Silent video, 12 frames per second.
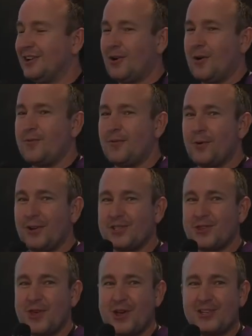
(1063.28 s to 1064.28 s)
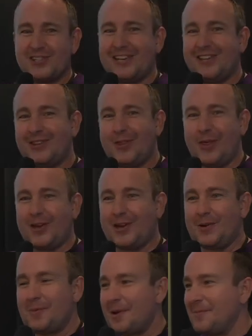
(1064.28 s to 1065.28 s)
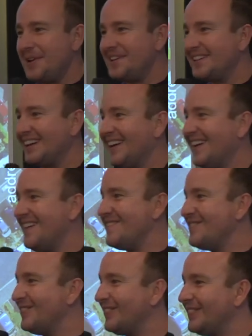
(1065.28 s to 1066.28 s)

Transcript: If everyone's thirsty and they're thinking about beer. Um,